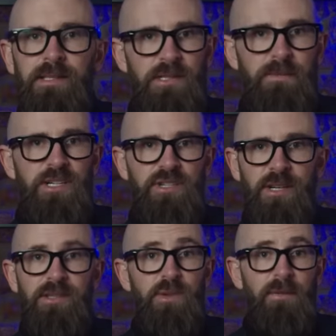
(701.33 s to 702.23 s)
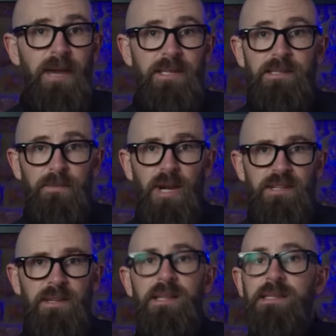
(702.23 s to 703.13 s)
It's also been shown to affect
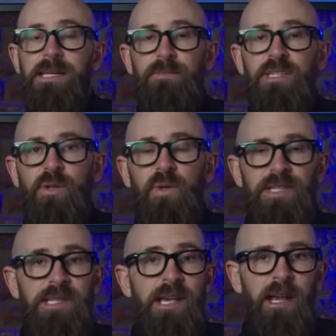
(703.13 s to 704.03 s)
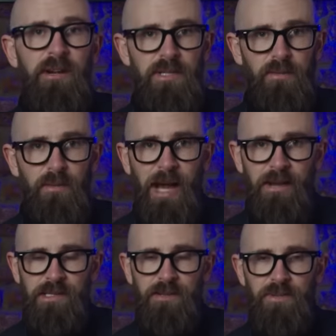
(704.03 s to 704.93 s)
depression, sleep disorders, irritable
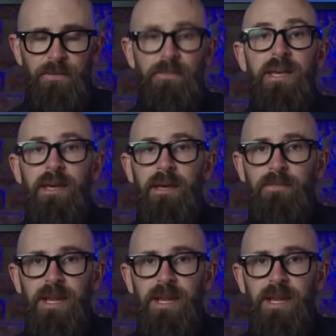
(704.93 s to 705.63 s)
bowel syndrome, and